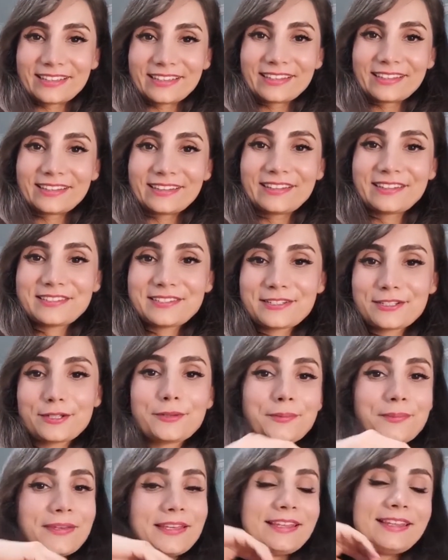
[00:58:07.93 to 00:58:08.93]
There's no
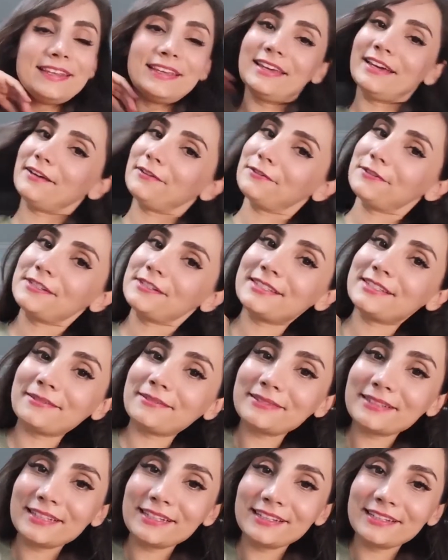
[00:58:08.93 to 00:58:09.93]
PDF or
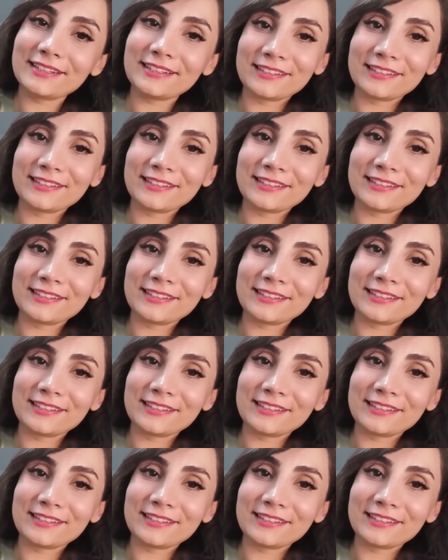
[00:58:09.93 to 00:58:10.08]
something?